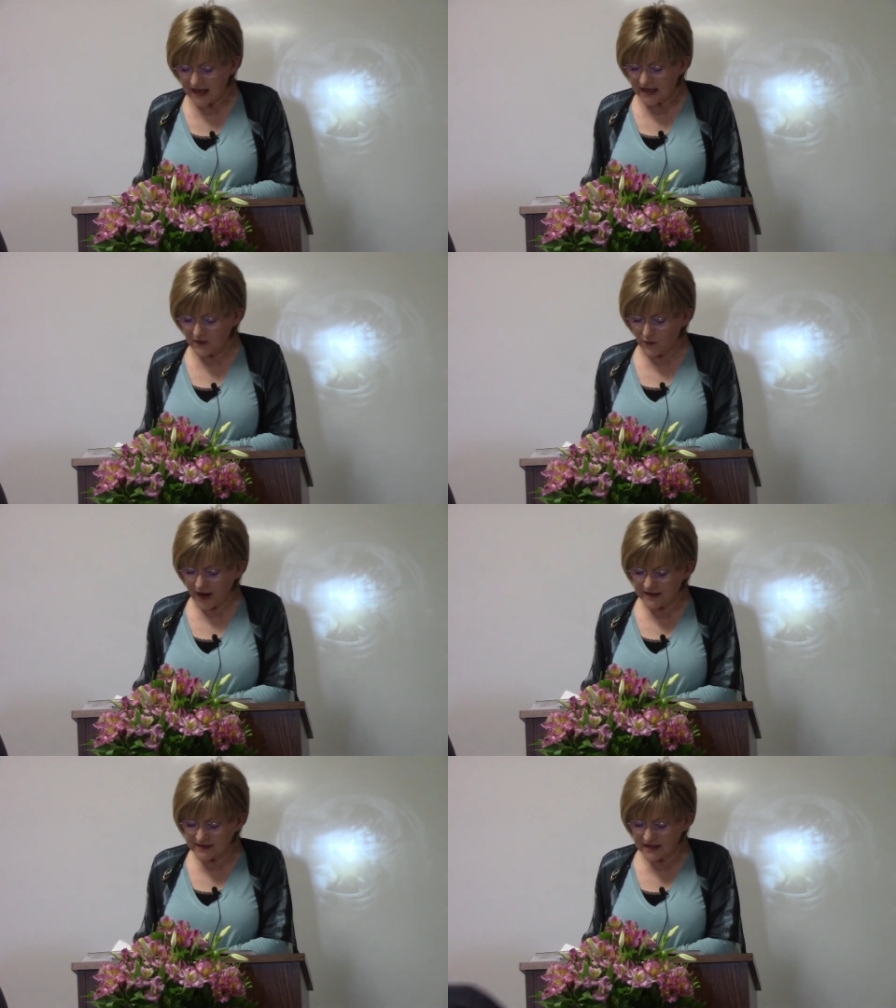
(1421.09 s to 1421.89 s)
he
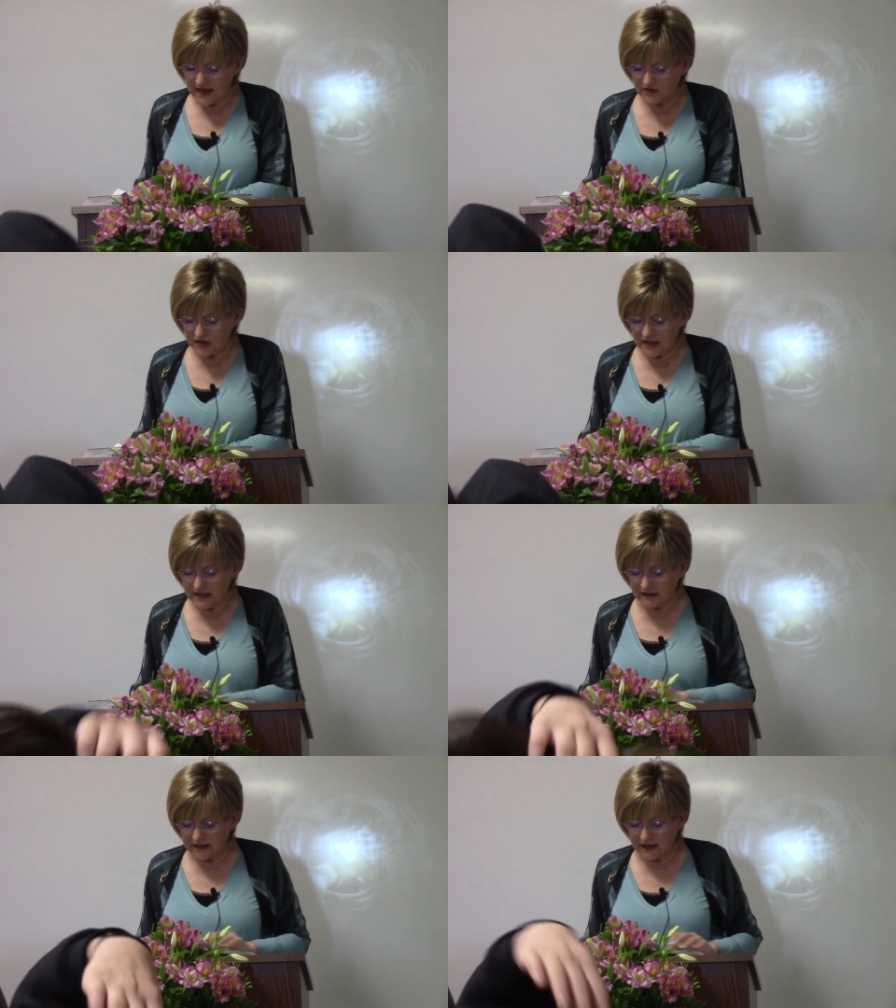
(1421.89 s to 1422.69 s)
ran his country
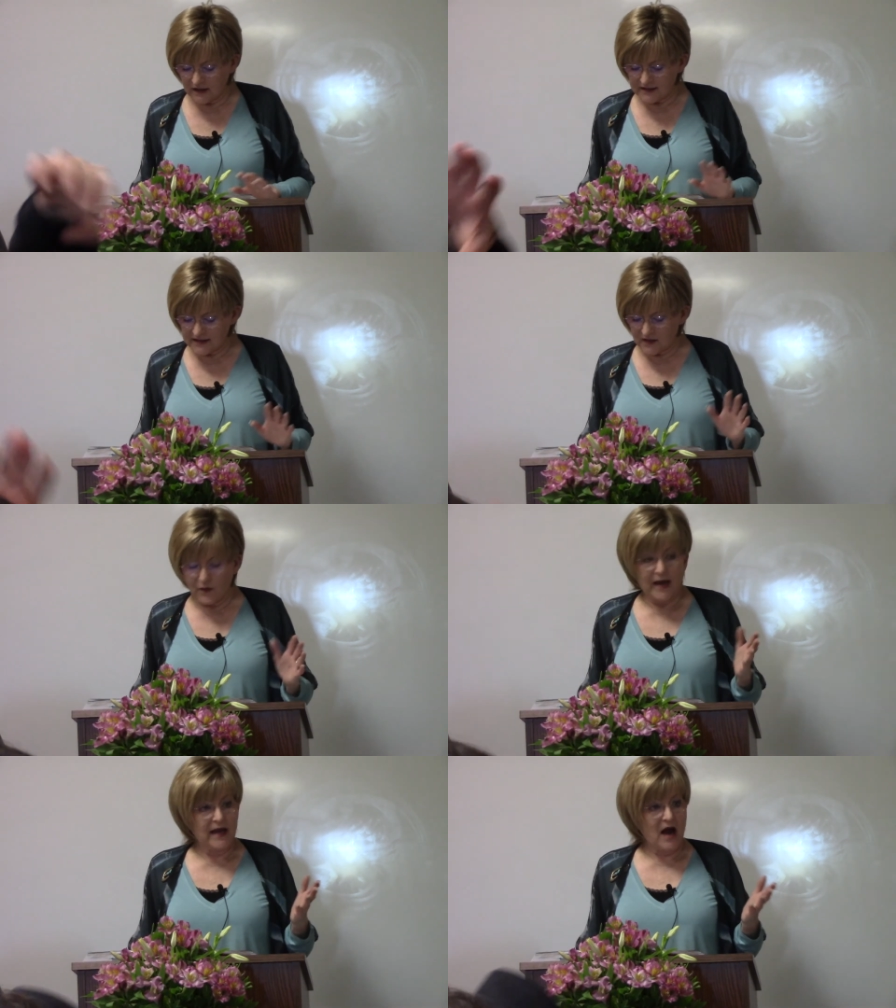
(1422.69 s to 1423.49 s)
in a legalistic
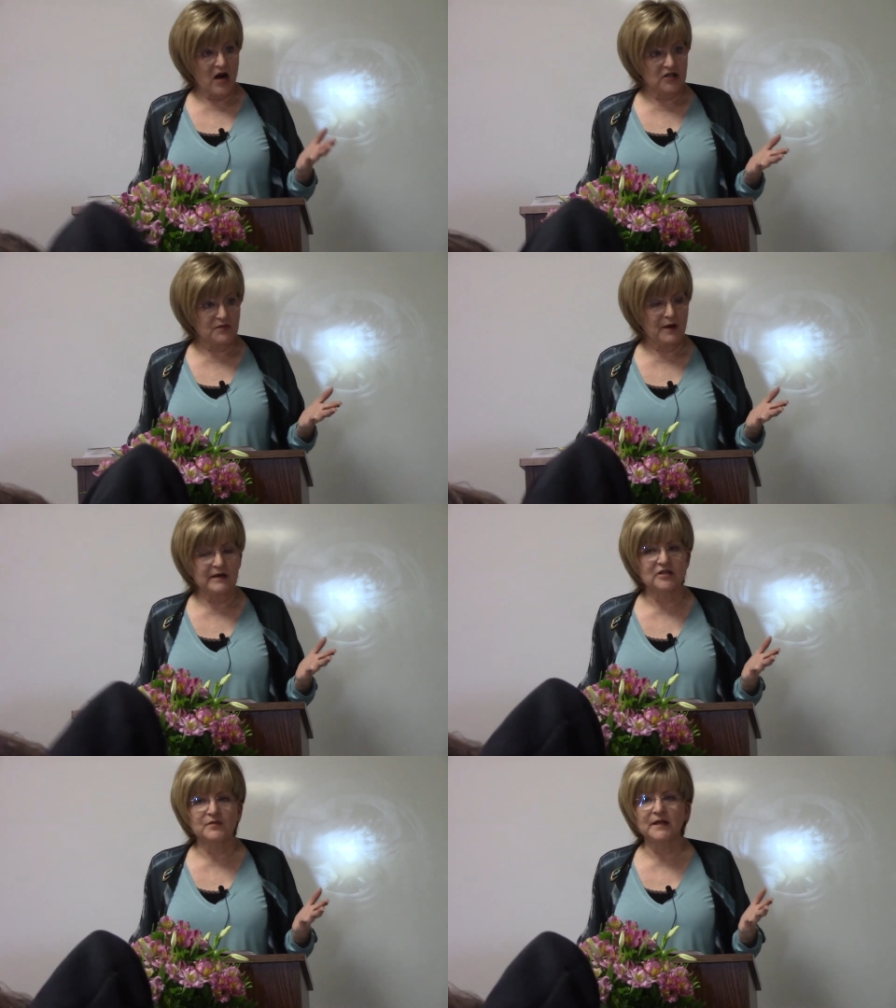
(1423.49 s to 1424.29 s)
way, harsh
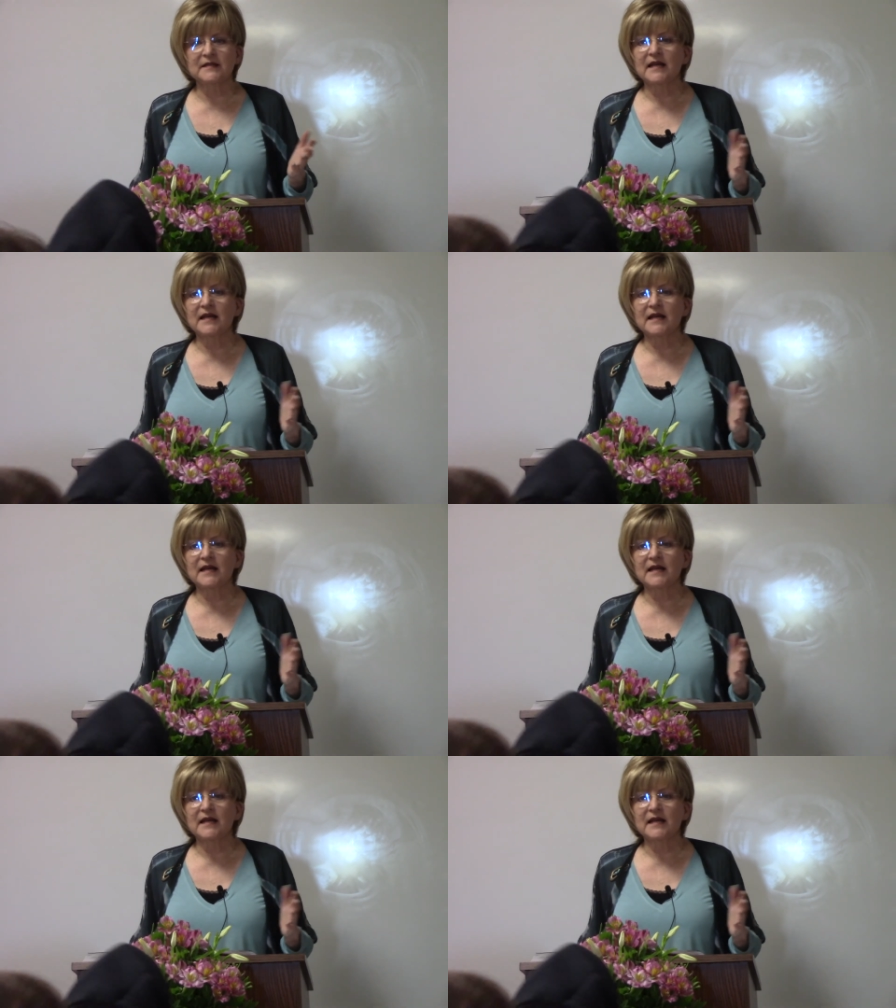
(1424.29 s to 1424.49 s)
punishments.